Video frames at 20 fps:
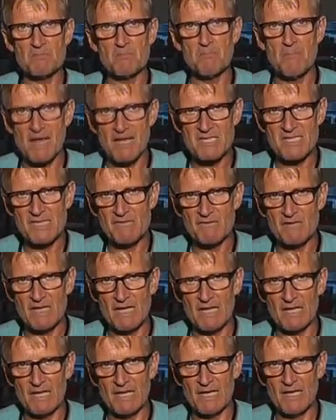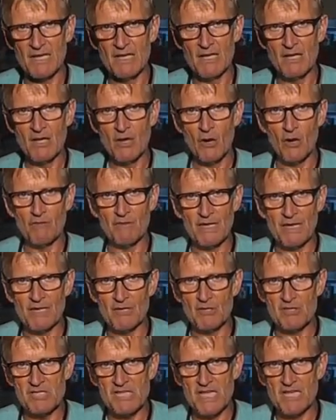massive killing of
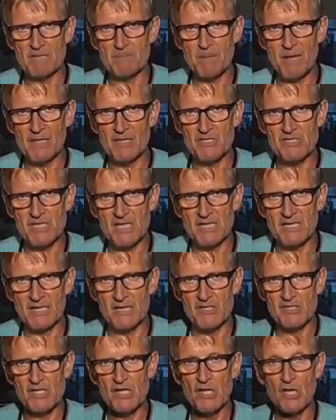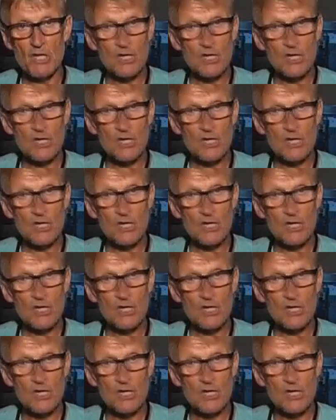innocent Palestinians.